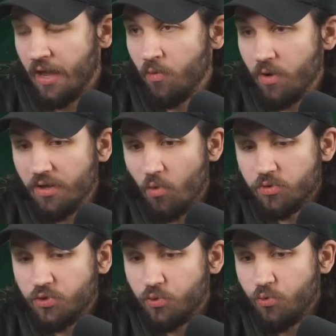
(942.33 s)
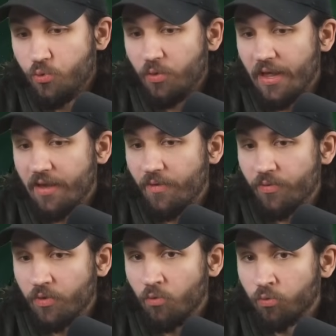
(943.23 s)
I don't want to go too, like,
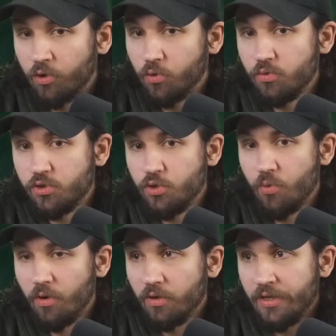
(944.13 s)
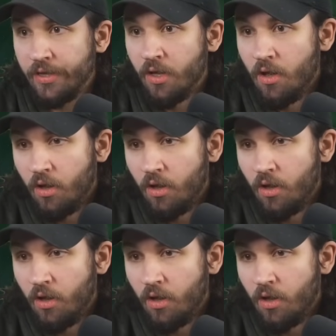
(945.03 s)
recruits too early.